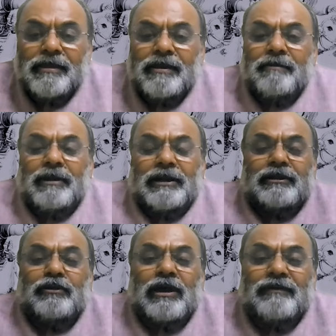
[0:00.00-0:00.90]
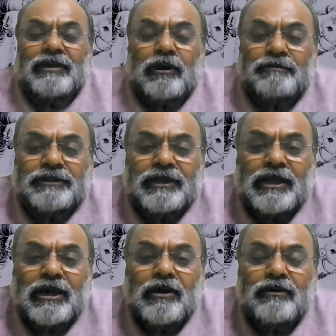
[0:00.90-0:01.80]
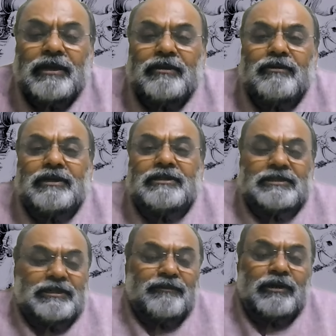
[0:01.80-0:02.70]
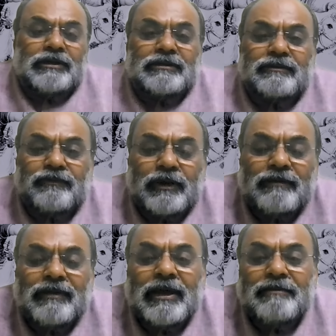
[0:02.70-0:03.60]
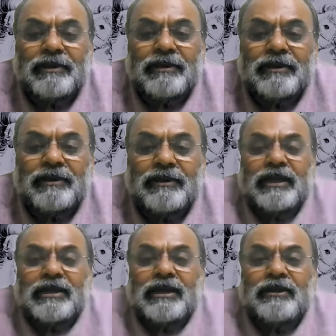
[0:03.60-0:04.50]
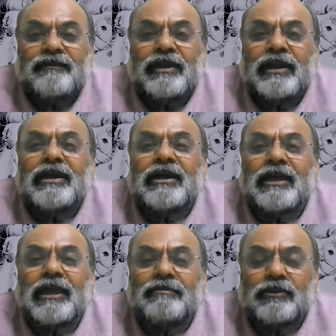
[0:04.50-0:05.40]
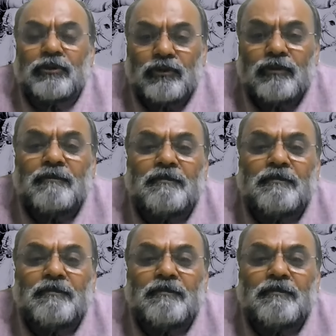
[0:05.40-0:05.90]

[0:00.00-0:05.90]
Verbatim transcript: but you have an option now and you can see what what will happen if that kind of data came through